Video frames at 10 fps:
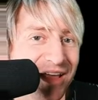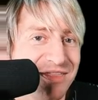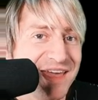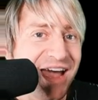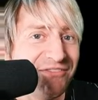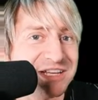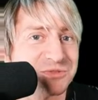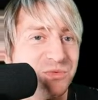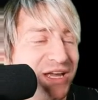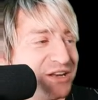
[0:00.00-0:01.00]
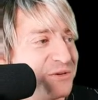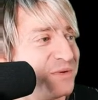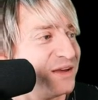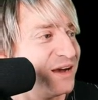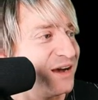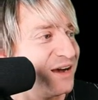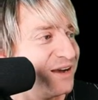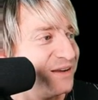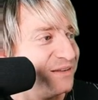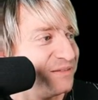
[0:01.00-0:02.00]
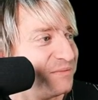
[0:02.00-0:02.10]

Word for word: They have these random uh,